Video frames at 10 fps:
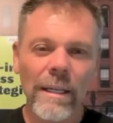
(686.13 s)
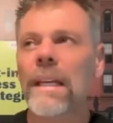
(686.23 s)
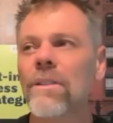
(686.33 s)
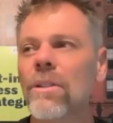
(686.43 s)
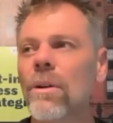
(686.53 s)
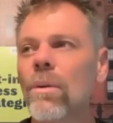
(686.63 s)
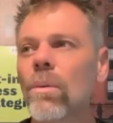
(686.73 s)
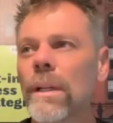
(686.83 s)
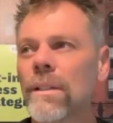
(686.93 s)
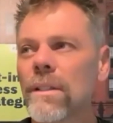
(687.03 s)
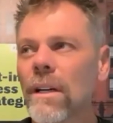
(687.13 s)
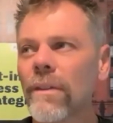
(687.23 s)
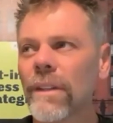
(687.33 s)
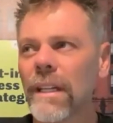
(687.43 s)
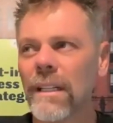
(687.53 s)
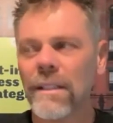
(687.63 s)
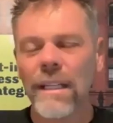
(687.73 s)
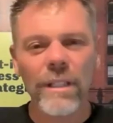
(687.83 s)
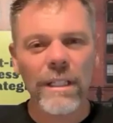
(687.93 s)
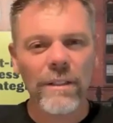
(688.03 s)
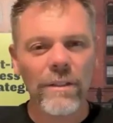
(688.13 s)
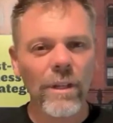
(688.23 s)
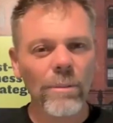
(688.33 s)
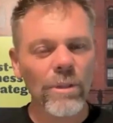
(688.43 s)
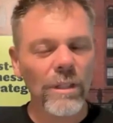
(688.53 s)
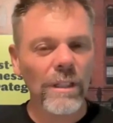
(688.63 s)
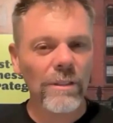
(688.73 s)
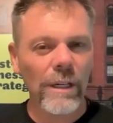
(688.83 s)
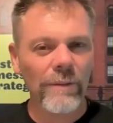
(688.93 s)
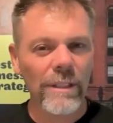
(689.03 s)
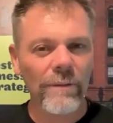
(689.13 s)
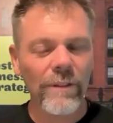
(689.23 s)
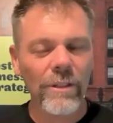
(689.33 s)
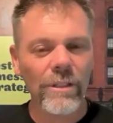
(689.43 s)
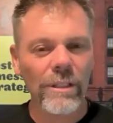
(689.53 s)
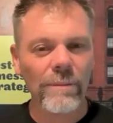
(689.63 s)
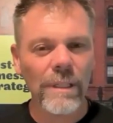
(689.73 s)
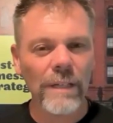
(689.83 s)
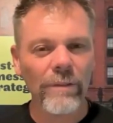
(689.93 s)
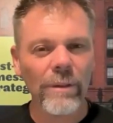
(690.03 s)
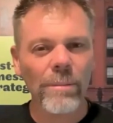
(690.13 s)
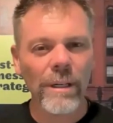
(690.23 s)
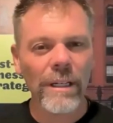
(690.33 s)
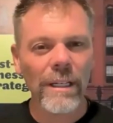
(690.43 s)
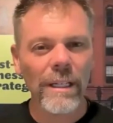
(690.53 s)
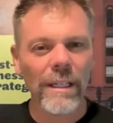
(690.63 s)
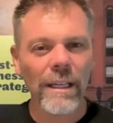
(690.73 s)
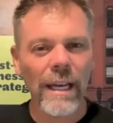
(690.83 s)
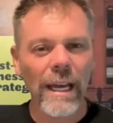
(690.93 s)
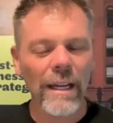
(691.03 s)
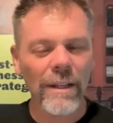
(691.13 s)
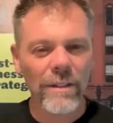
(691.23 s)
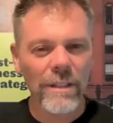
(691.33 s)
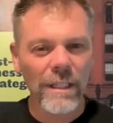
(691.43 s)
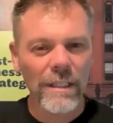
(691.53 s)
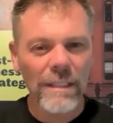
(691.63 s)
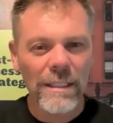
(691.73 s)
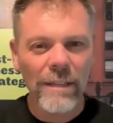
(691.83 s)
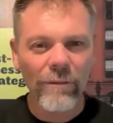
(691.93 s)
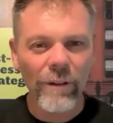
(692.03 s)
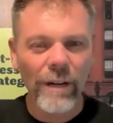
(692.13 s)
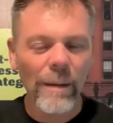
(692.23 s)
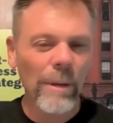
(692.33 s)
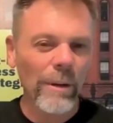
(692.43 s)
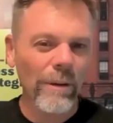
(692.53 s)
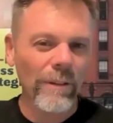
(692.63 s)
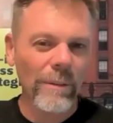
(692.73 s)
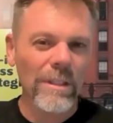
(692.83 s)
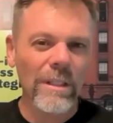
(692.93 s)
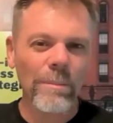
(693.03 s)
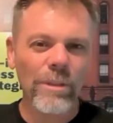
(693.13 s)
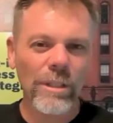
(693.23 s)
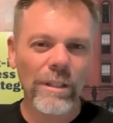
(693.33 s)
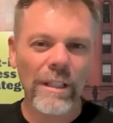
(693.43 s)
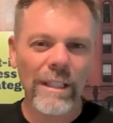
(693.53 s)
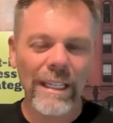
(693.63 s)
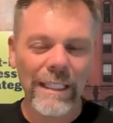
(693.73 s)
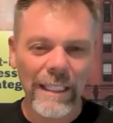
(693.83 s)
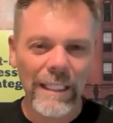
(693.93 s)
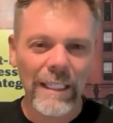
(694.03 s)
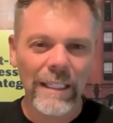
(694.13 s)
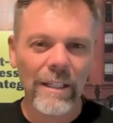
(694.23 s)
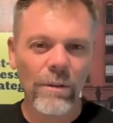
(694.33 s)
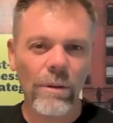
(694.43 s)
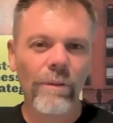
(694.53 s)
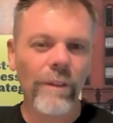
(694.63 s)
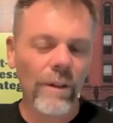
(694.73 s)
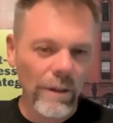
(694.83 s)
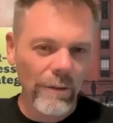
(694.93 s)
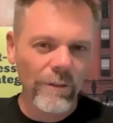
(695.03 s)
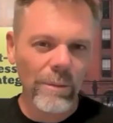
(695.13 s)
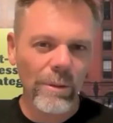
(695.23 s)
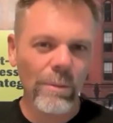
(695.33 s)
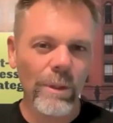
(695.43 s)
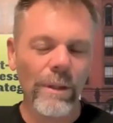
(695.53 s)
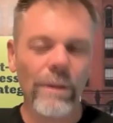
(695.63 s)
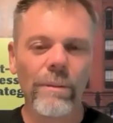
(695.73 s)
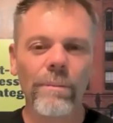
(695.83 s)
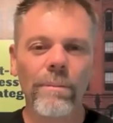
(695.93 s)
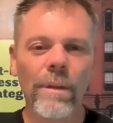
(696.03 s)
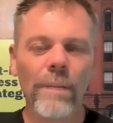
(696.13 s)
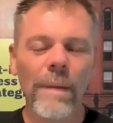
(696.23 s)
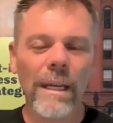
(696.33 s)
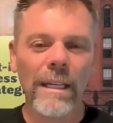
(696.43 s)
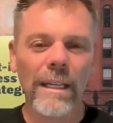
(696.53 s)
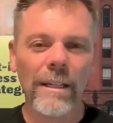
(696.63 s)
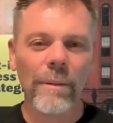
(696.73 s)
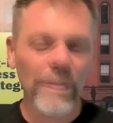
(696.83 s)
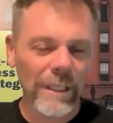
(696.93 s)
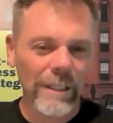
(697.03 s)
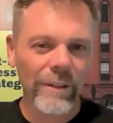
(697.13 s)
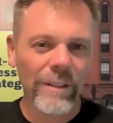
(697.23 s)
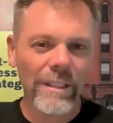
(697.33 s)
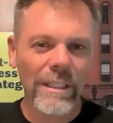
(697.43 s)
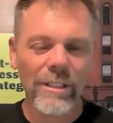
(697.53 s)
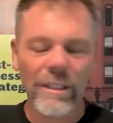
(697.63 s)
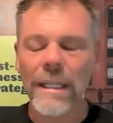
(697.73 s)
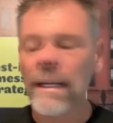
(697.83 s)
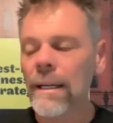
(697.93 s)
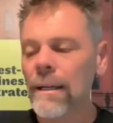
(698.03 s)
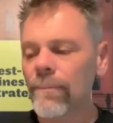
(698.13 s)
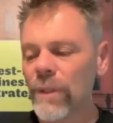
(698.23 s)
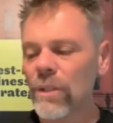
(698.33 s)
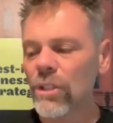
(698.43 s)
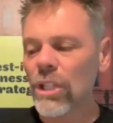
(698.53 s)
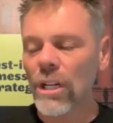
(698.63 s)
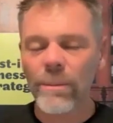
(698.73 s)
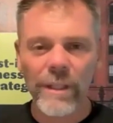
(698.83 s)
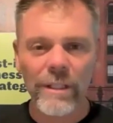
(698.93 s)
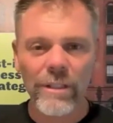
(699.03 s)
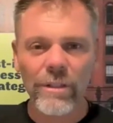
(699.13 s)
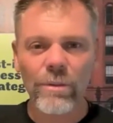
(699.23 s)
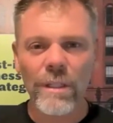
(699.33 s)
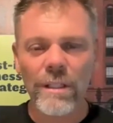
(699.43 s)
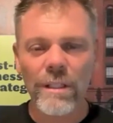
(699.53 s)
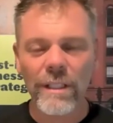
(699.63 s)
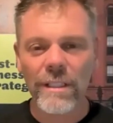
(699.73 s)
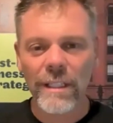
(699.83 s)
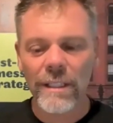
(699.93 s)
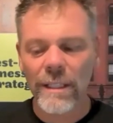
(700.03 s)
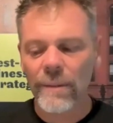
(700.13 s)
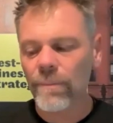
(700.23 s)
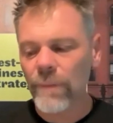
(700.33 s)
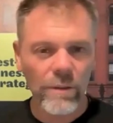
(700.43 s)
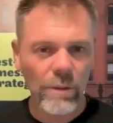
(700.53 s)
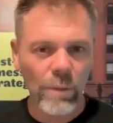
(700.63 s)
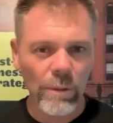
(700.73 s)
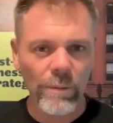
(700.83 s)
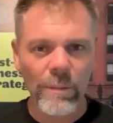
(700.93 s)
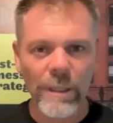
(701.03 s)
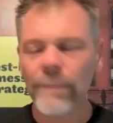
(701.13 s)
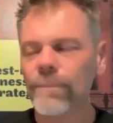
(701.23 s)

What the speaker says: And so we discovered that it's actually consumption that drives conversion. And everybody has a different amount of consumption that they need in order to feel comfortable with making a particular decision. There's a gentleman that just recently signed up to work with me,